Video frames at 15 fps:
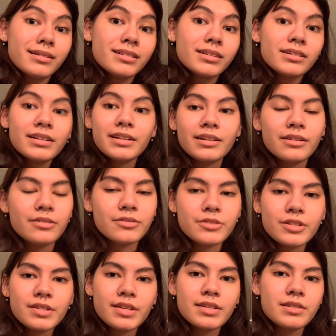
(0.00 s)
not, you
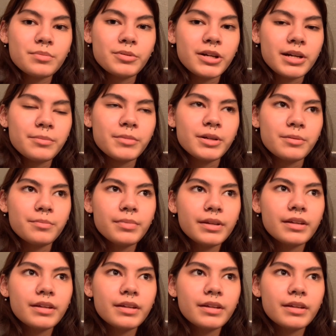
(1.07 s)
know, just as a primer.